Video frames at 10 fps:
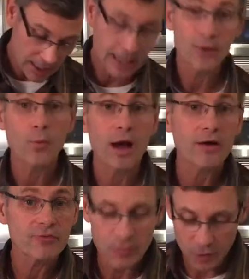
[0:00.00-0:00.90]

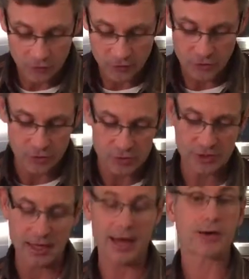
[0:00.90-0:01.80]
quinoa from Whole Foods.
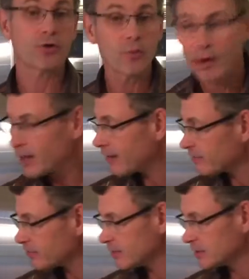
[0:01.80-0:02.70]
I don't know why you
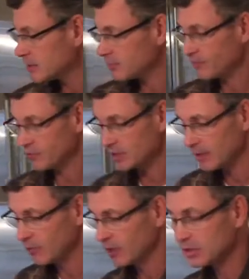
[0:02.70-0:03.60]
have to rinse it, but for
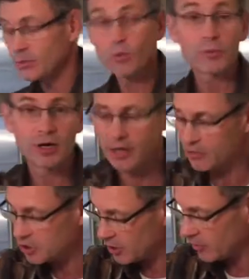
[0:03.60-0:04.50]
some reason, we'll put it on
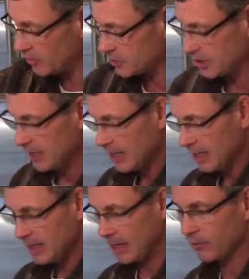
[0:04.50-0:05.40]
the show
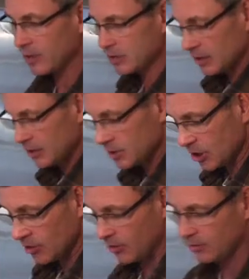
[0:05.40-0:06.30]
notes, you gotta rinse it.
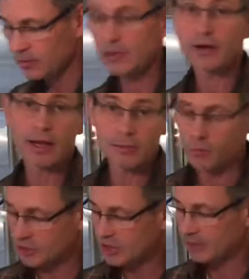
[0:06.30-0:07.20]
So here I am
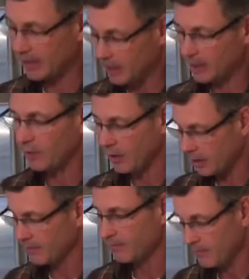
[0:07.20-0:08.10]
rinsing my
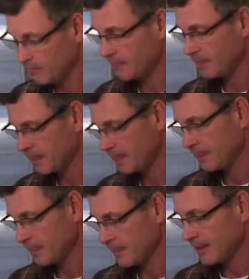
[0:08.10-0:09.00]
quinoa.
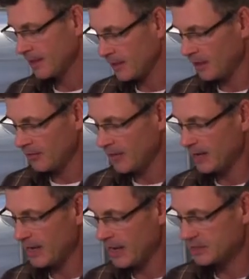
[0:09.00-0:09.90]
Get all
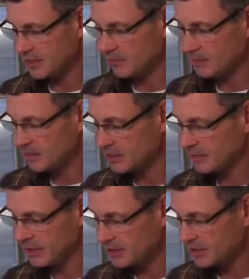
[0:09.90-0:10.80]
that nasty
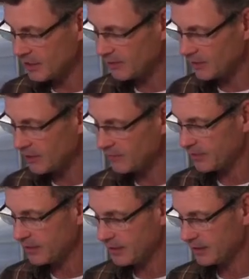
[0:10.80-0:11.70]
PCB stuff off
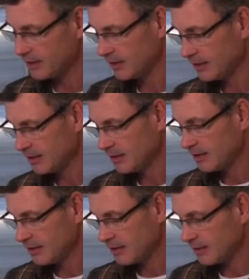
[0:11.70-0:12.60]
it,
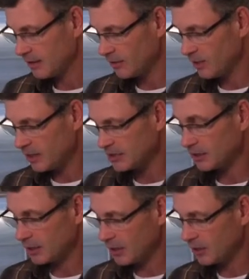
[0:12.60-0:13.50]
otherwise
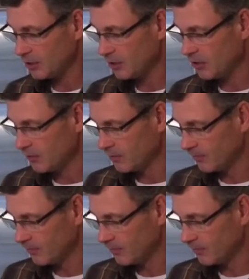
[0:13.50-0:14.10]
it'll kill you.